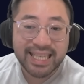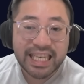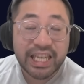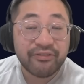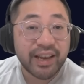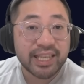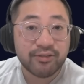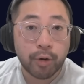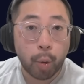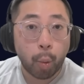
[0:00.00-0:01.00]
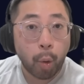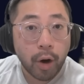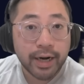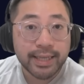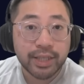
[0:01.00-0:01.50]
defense for
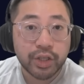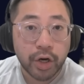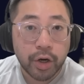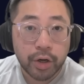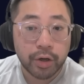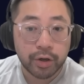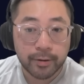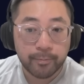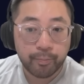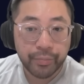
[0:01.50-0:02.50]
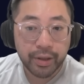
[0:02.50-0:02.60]
1 turn.